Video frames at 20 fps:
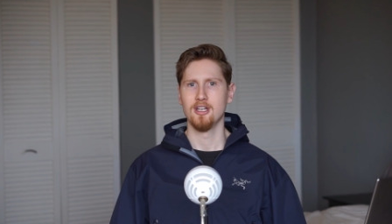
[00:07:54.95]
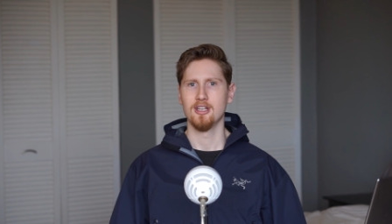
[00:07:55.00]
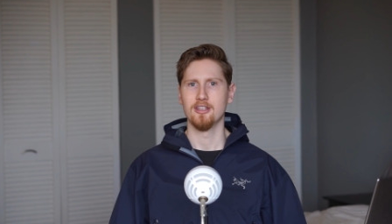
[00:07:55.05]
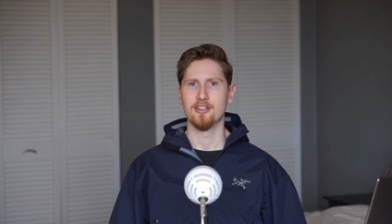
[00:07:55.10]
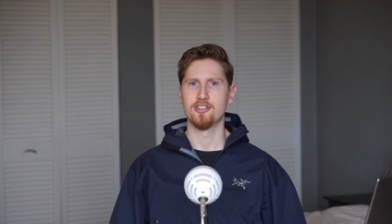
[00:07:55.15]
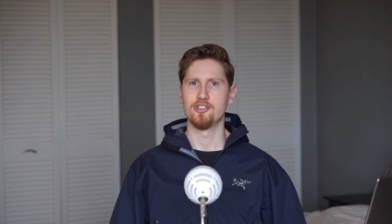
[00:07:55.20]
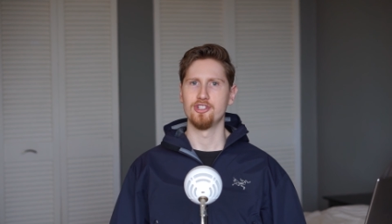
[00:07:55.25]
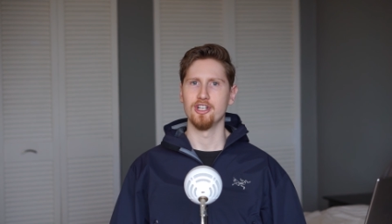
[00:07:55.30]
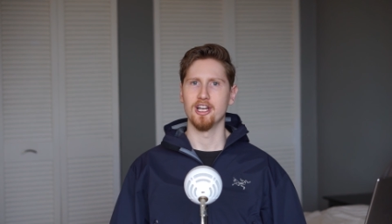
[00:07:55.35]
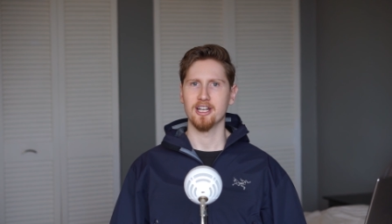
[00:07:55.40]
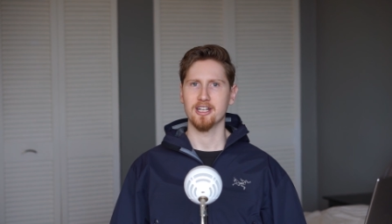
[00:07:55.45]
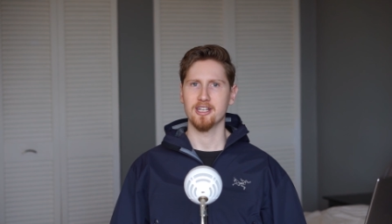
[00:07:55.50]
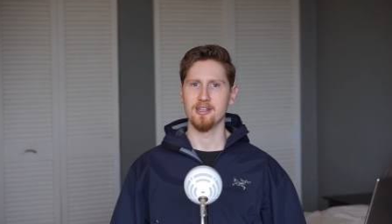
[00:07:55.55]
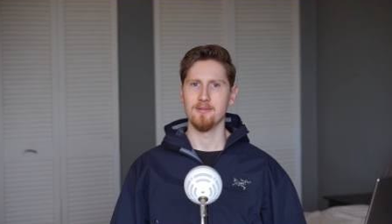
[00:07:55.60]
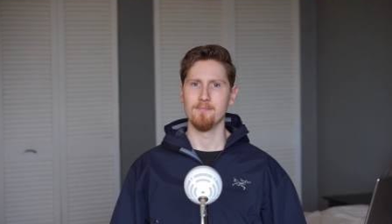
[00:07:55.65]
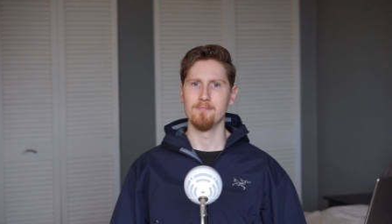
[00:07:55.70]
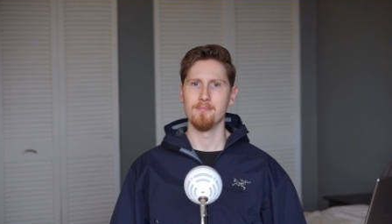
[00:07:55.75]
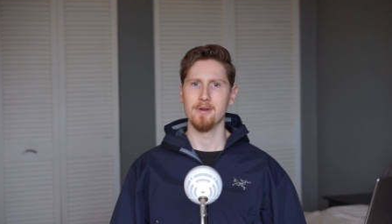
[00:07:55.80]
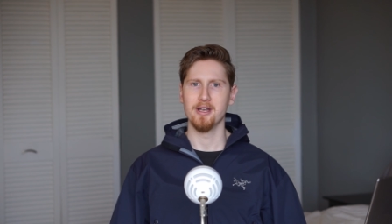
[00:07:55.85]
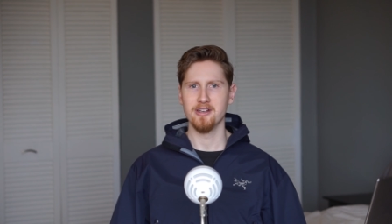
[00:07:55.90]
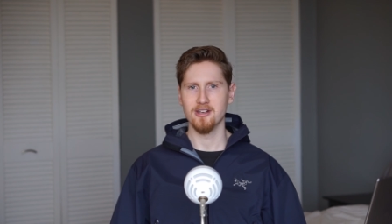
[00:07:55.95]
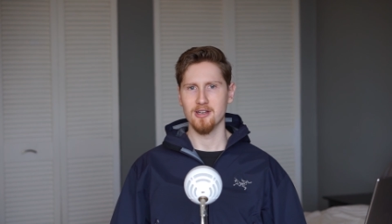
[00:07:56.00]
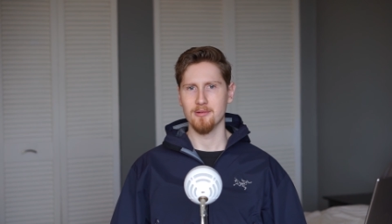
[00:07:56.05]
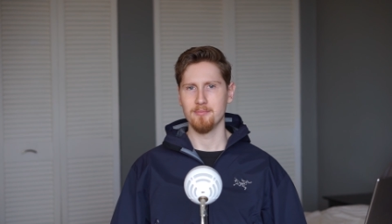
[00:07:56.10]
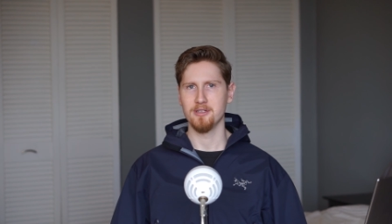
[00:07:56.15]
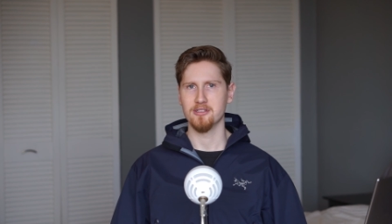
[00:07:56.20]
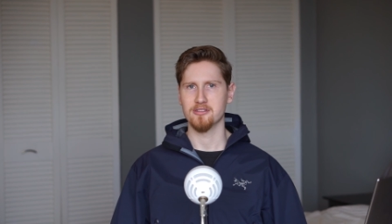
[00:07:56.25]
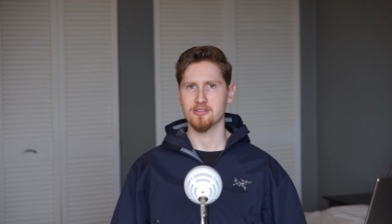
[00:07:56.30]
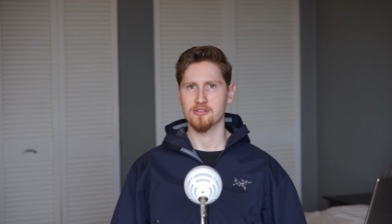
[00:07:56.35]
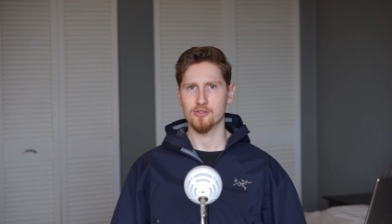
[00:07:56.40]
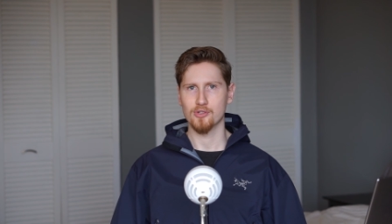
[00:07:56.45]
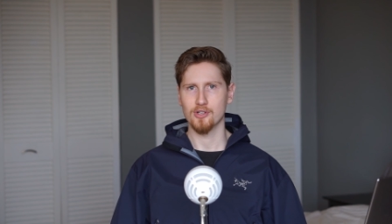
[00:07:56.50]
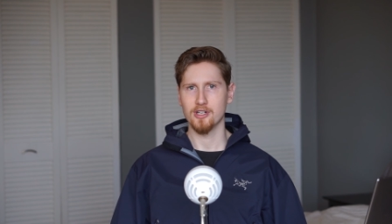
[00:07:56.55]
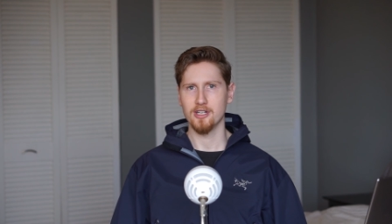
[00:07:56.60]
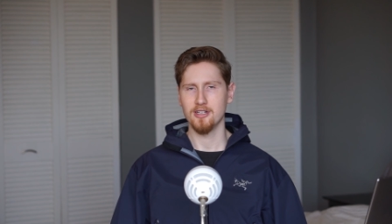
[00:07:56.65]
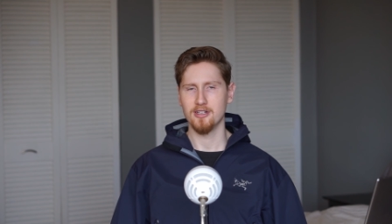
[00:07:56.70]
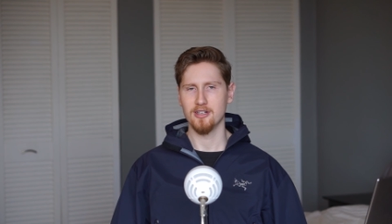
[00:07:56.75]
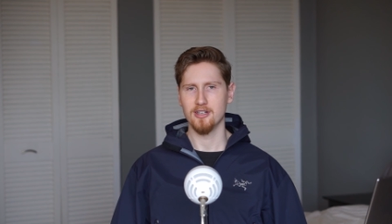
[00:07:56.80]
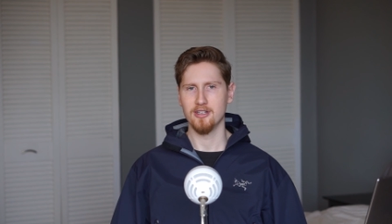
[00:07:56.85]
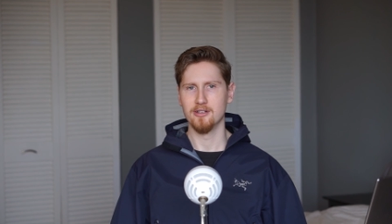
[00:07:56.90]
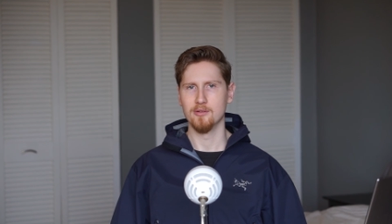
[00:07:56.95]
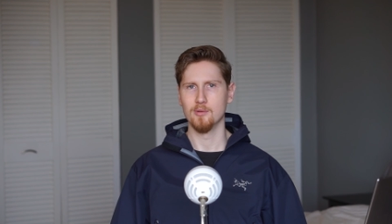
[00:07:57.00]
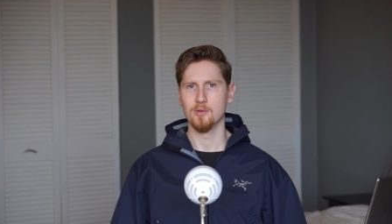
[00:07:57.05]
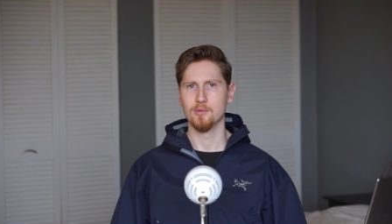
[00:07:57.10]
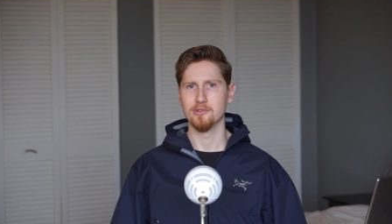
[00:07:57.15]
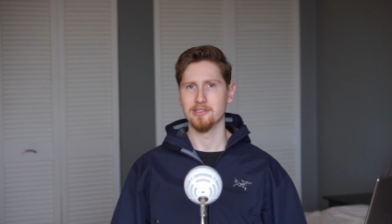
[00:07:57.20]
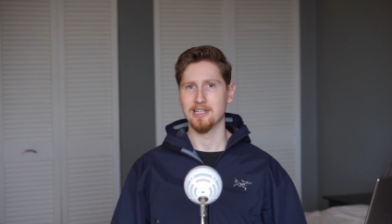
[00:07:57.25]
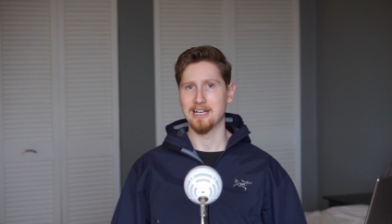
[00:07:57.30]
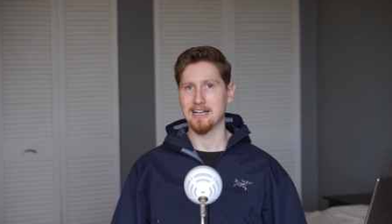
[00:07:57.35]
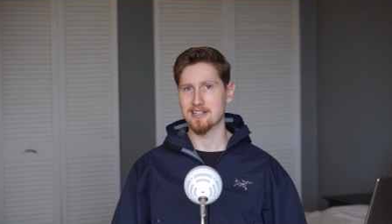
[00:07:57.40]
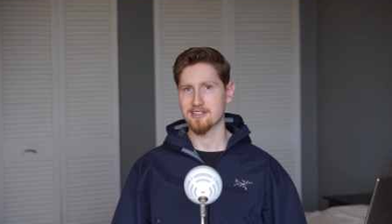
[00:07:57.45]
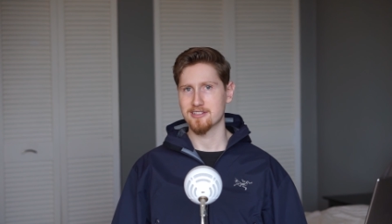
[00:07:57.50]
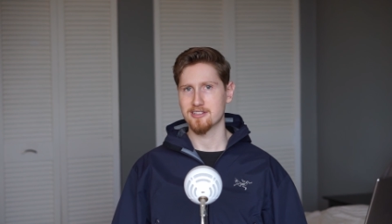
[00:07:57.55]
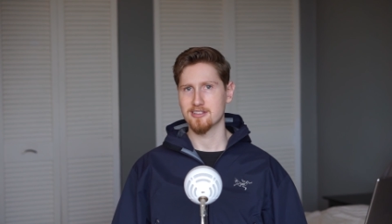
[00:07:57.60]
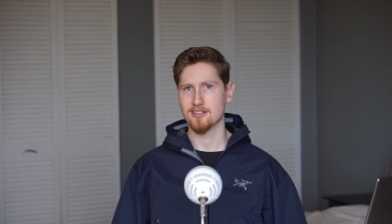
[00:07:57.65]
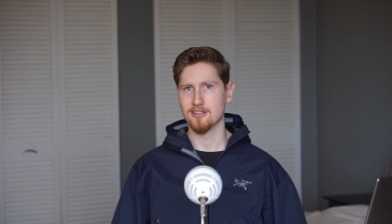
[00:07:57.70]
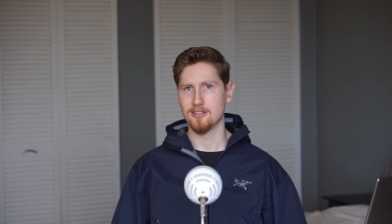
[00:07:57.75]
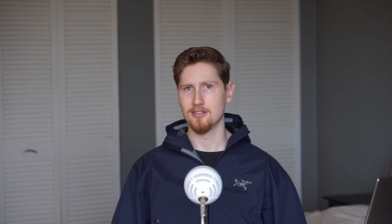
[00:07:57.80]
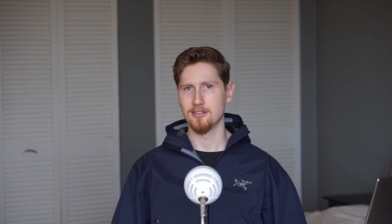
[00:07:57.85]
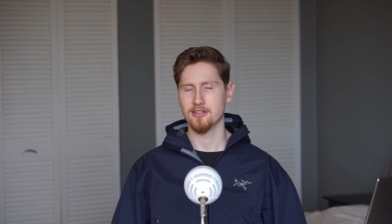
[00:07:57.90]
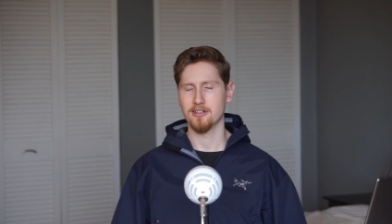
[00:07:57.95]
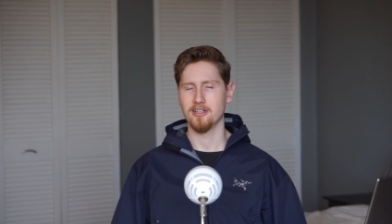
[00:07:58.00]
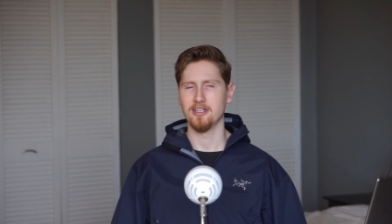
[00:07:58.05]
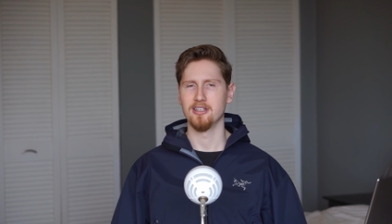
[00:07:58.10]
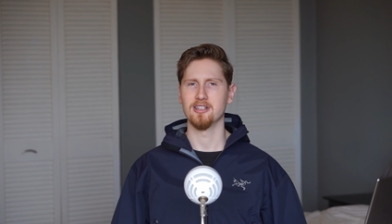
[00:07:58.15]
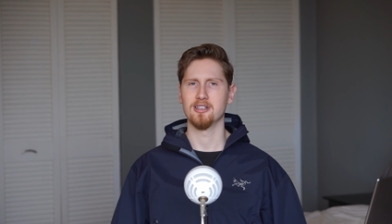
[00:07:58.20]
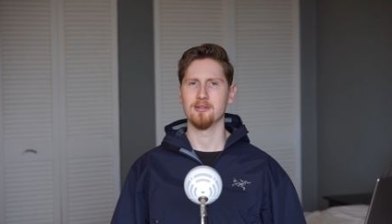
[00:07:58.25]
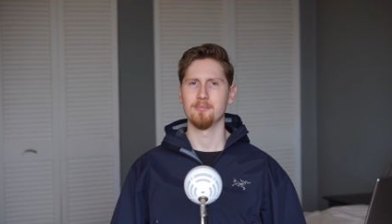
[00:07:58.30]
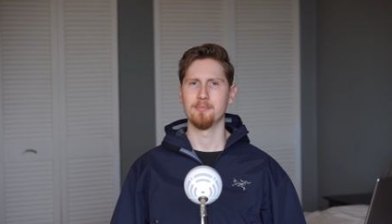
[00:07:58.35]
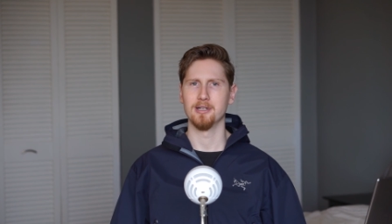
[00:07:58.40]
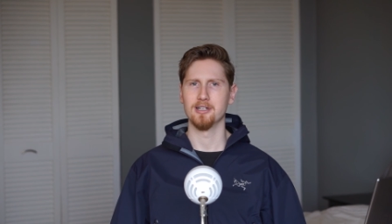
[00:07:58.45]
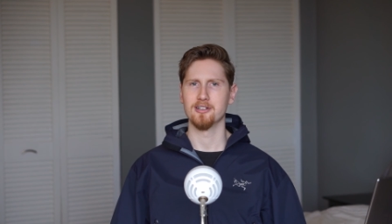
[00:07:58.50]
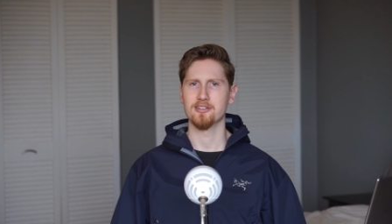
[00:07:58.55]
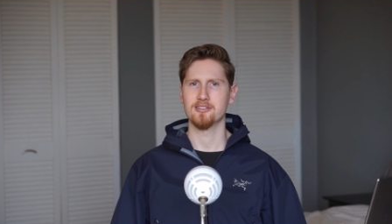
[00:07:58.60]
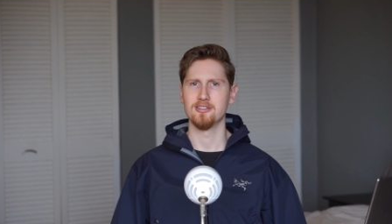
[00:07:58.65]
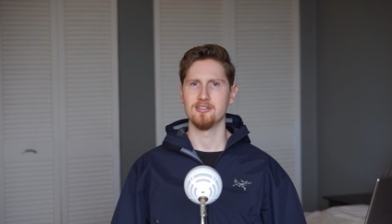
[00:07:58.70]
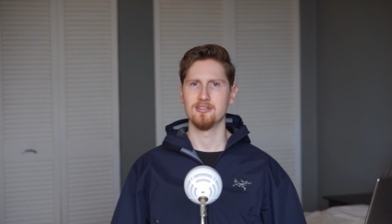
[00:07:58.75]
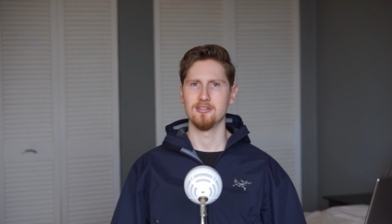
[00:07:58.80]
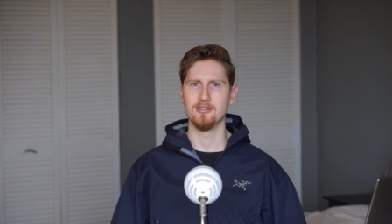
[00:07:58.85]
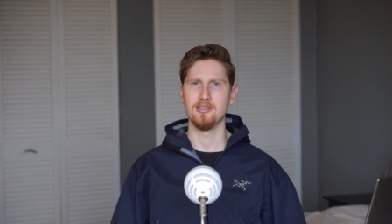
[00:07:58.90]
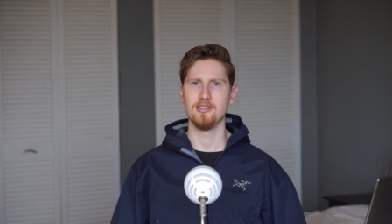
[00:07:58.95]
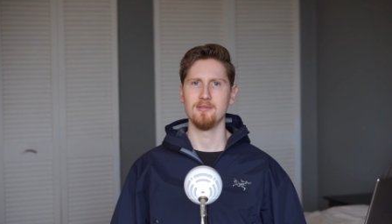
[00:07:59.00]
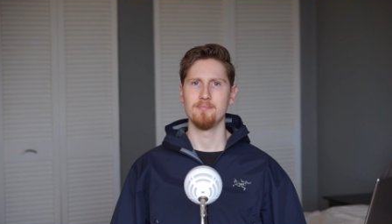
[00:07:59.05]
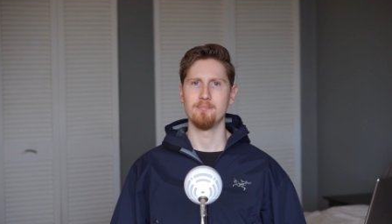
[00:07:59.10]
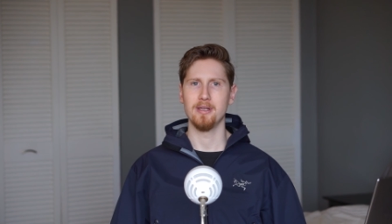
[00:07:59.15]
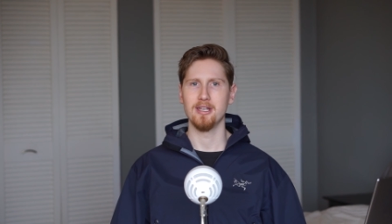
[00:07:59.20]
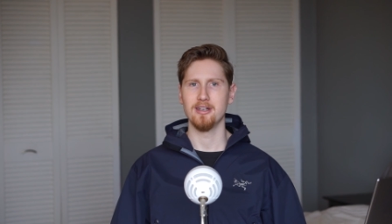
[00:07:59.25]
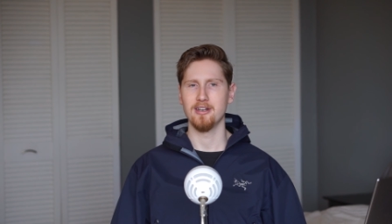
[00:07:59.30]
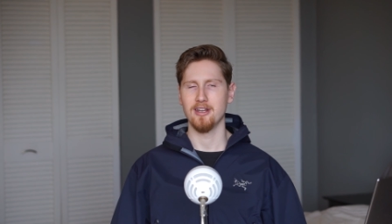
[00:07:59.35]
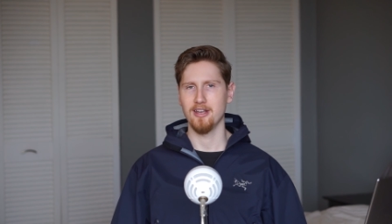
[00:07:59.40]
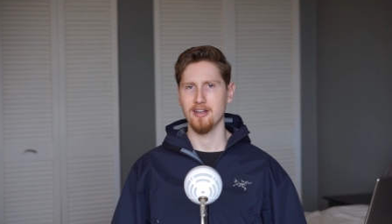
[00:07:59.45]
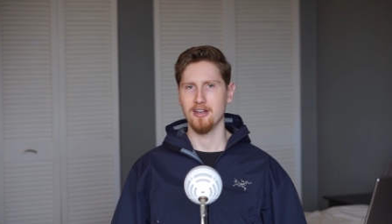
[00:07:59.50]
this jacket might not be as great and it won't last as long in comparison to the Beta